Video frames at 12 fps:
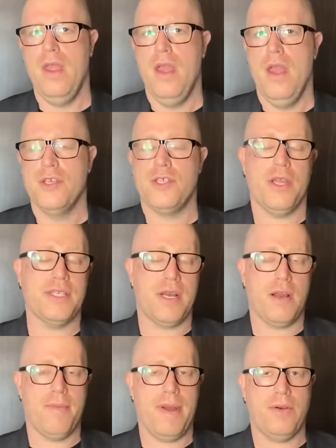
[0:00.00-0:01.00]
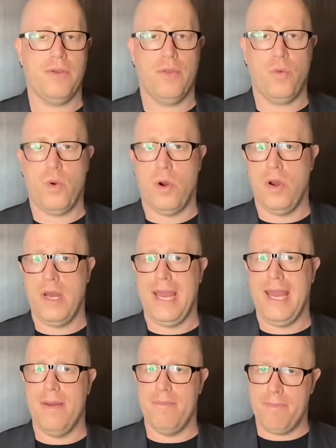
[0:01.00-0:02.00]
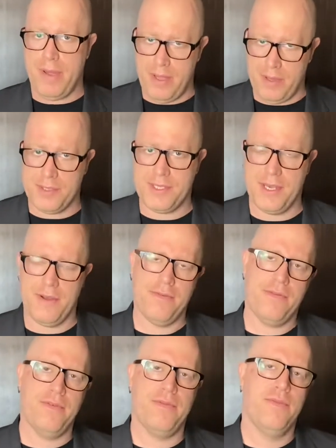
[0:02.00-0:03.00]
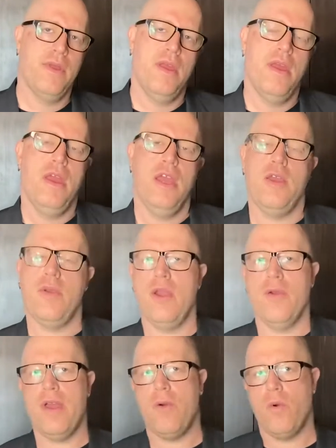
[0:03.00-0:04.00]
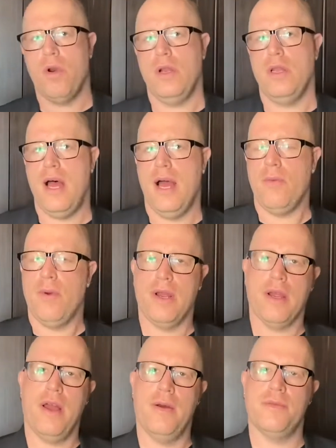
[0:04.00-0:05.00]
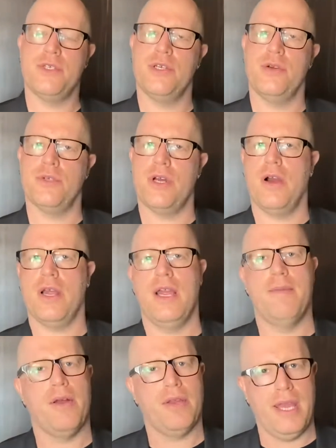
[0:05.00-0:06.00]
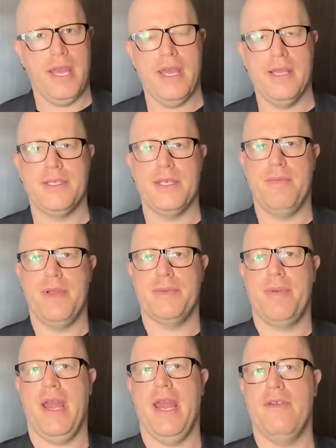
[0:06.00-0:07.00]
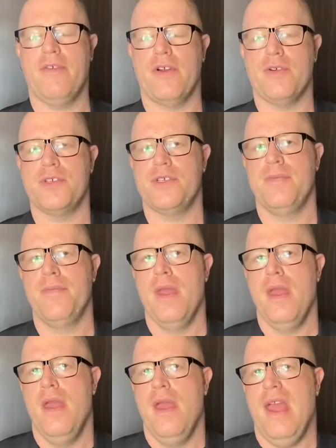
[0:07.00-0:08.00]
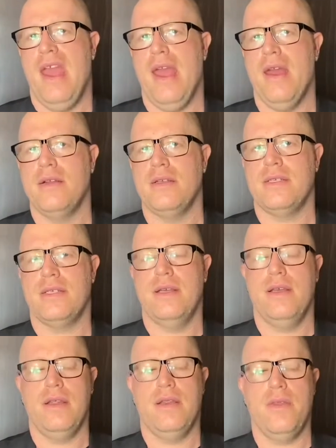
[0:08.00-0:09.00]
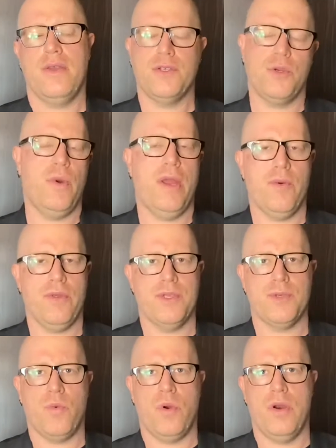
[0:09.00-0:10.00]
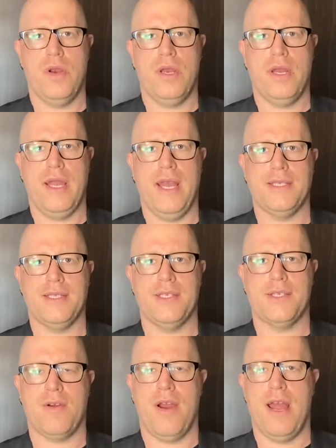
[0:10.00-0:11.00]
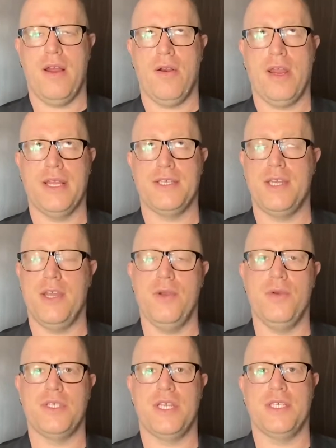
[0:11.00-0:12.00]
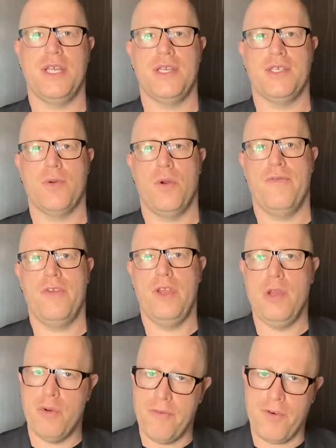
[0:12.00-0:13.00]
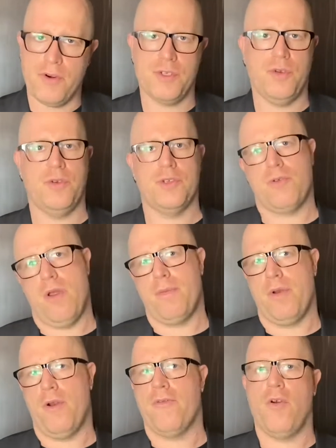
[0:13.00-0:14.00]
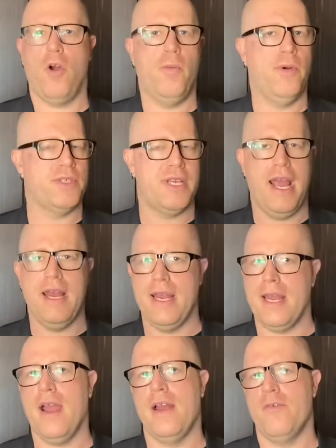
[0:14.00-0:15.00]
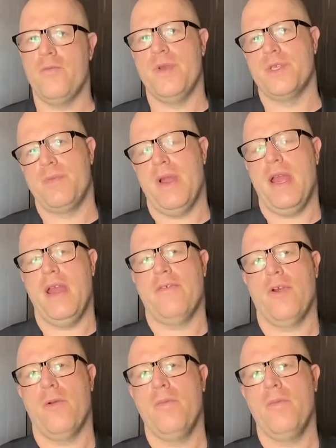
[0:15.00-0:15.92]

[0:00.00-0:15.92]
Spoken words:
So let's talk about the word impulsive. You hear that word a lot when it comes to talking about kids and misbehaviors. And there's a way where this word gets described or gets used as this sort of universal descriptor for almost any kind of misbehavior.